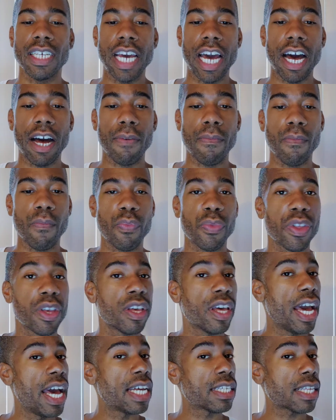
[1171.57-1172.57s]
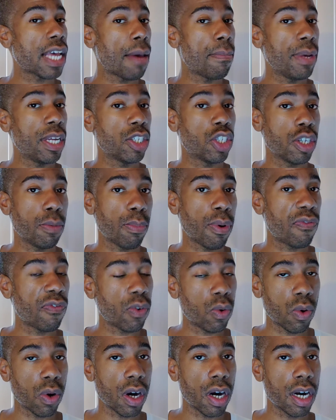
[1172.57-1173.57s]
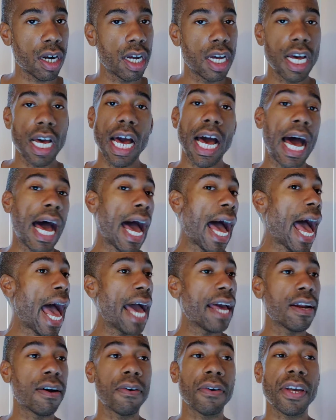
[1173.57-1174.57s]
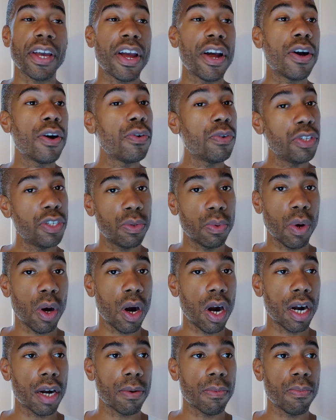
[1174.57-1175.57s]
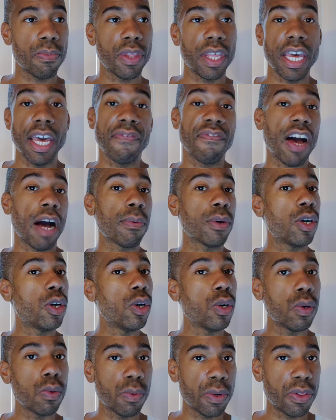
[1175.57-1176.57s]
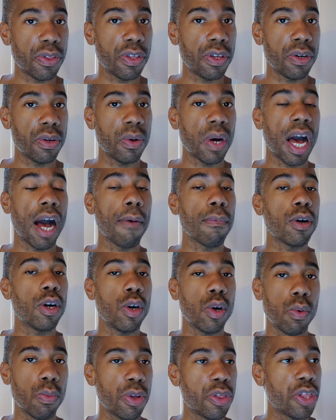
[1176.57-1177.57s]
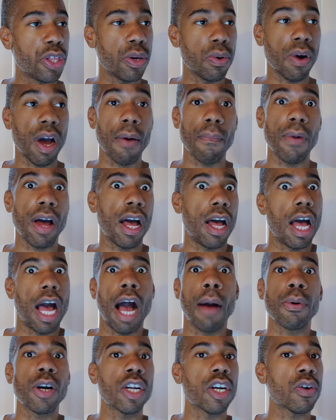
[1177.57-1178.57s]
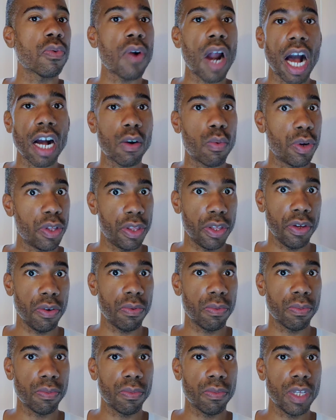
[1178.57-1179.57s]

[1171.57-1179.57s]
Yeah, as I mentioned before, I don't care who you are. If I'm cool with you, I'm cool with you. I'm I'm going to rock with you.